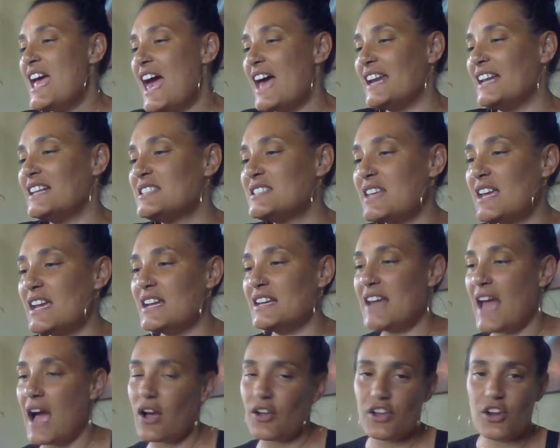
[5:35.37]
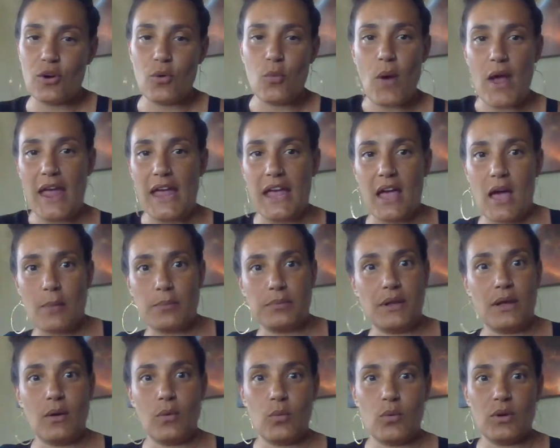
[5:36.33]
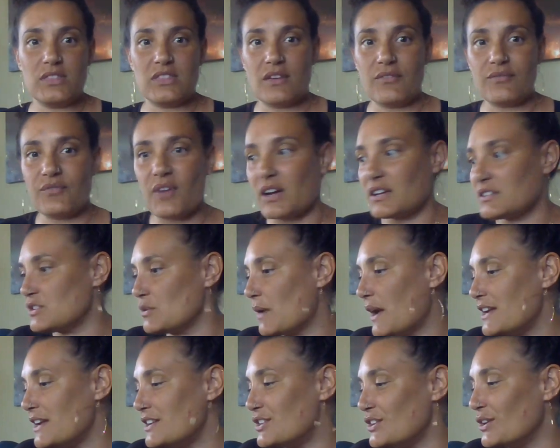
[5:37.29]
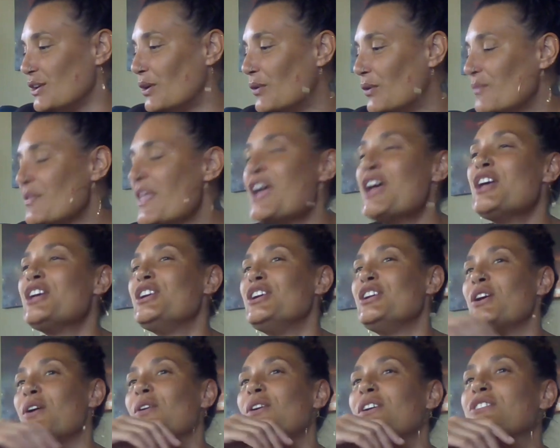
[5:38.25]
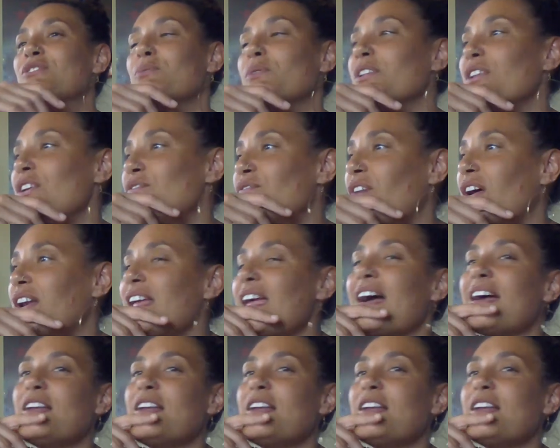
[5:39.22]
And it's like now you're weighing up, like, what the fuck do I do? You know, it's really funny.